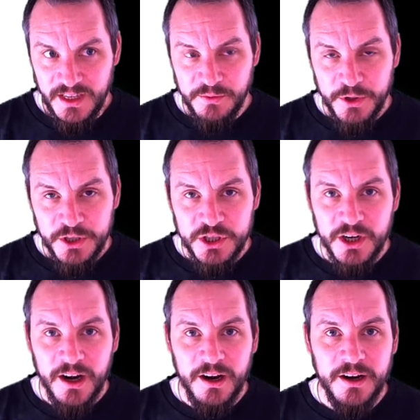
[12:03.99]
which
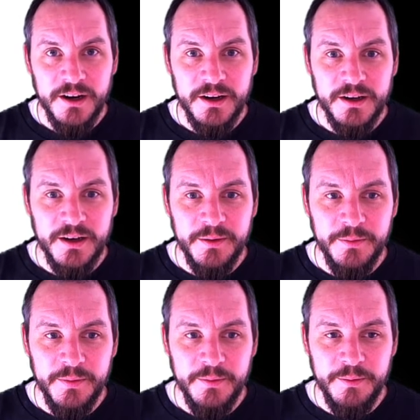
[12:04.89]
are
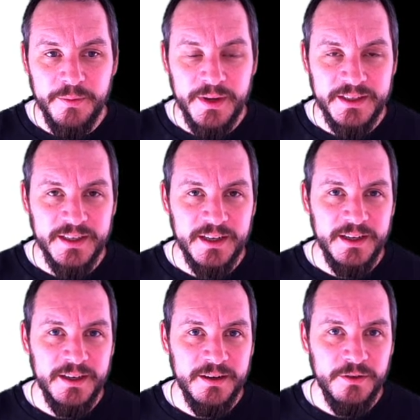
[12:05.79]
basically,